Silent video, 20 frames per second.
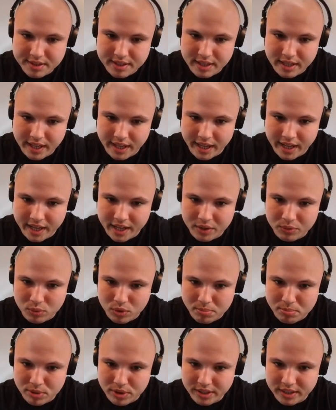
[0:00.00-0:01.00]
and we're
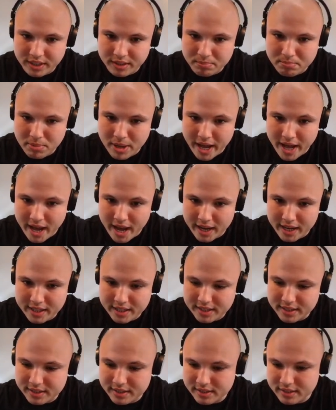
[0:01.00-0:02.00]
bringing back
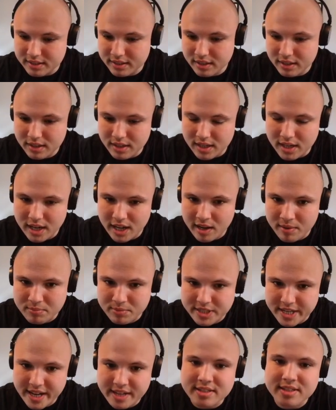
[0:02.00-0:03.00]

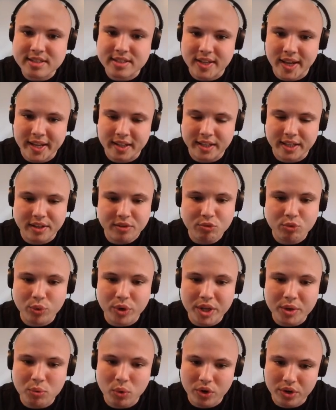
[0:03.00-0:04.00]
10 slightly. If
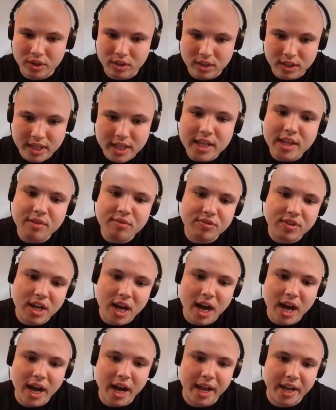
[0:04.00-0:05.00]
we were to leave
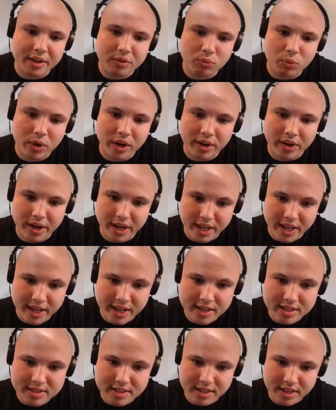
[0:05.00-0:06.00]
9 where it
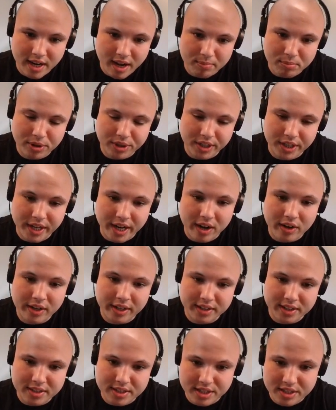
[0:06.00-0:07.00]
is and not bring it out
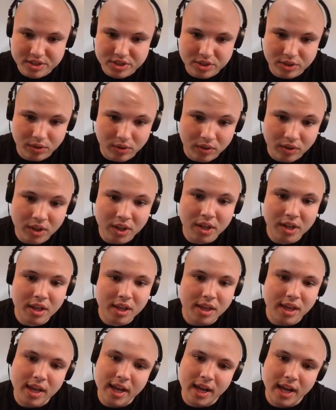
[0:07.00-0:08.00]
at the distal,
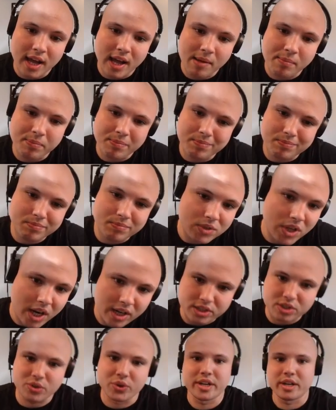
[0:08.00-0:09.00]

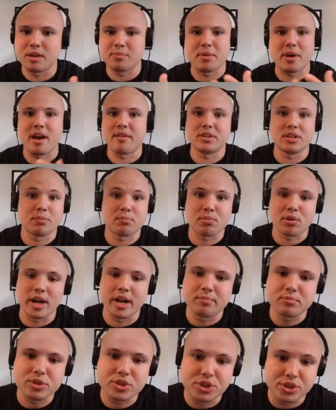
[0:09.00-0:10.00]
doctor would end up having to
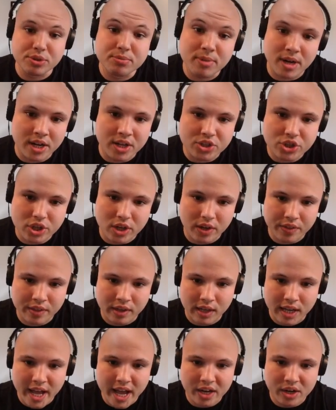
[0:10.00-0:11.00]
prep too much on the
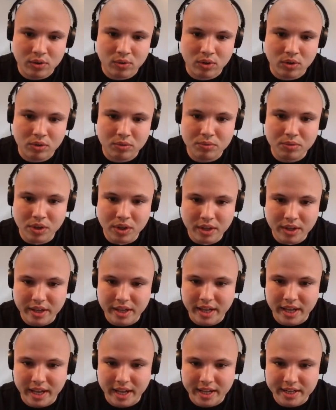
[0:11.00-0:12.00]
lateral,
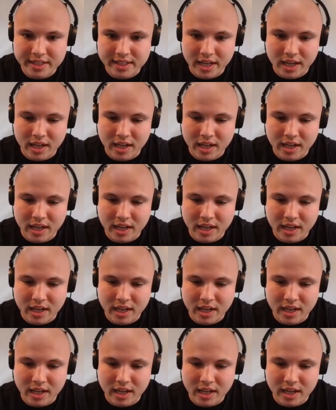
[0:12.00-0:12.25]
and